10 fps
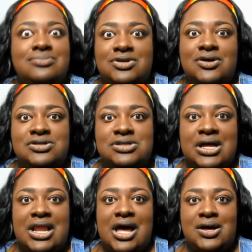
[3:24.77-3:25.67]
those are
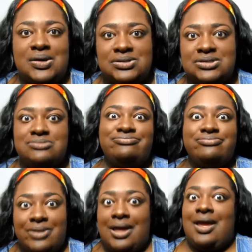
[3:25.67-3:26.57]
clouds.
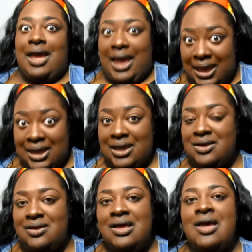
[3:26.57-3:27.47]

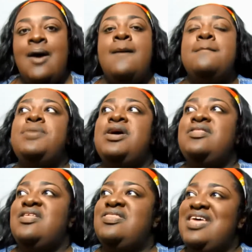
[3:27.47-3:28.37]
But
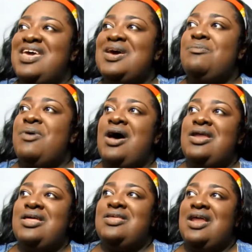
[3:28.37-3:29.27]
the thing about
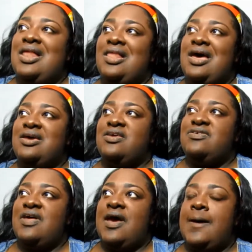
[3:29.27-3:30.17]
it that I like is
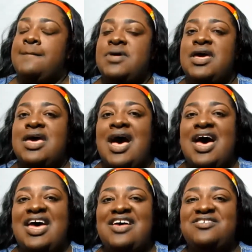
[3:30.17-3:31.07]
like
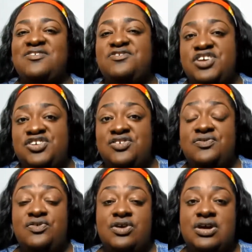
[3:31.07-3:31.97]
God has a vision
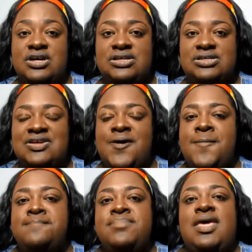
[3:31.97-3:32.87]
for us,
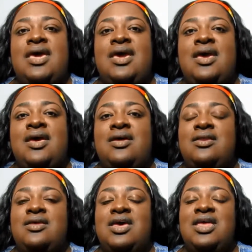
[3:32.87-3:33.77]
and
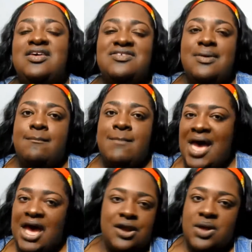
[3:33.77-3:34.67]
it doesn't
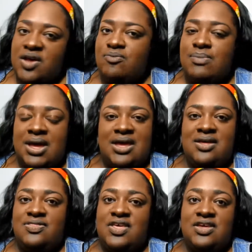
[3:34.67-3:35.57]
matter if
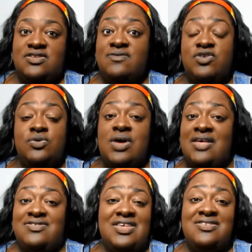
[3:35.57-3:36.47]
man thinks of you
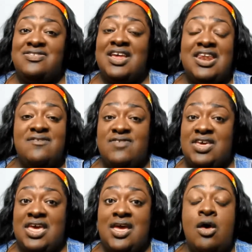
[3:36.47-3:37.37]
as
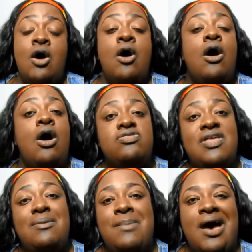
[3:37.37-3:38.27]
insignificant. All
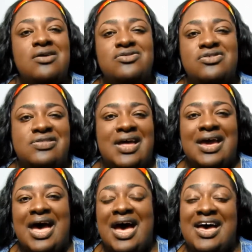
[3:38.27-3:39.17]
that matters is that
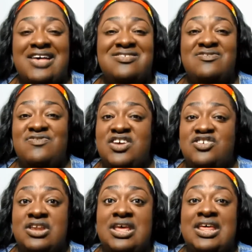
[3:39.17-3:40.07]
God has a
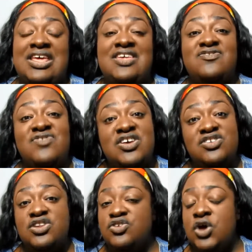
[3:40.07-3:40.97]
vision, and his
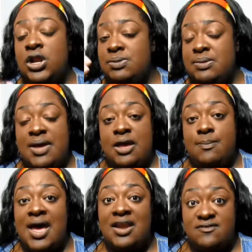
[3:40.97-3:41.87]
vision is going to be made
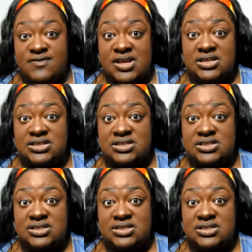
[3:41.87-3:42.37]
manifest.